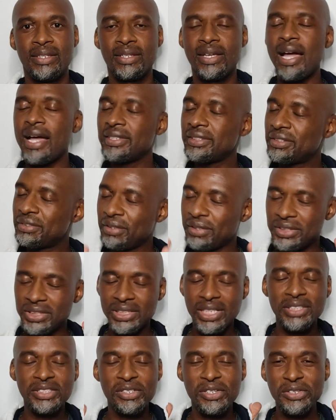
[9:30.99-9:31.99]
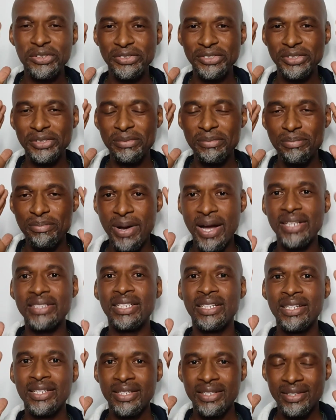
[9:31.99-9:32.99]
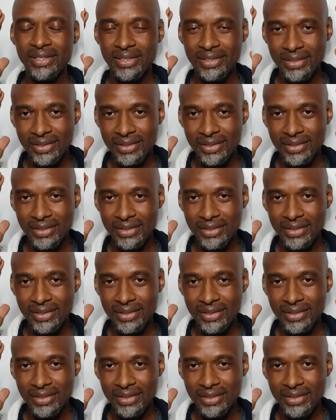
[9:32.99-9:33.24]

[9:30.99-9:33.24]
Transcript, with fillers: Guys, don't just consume, but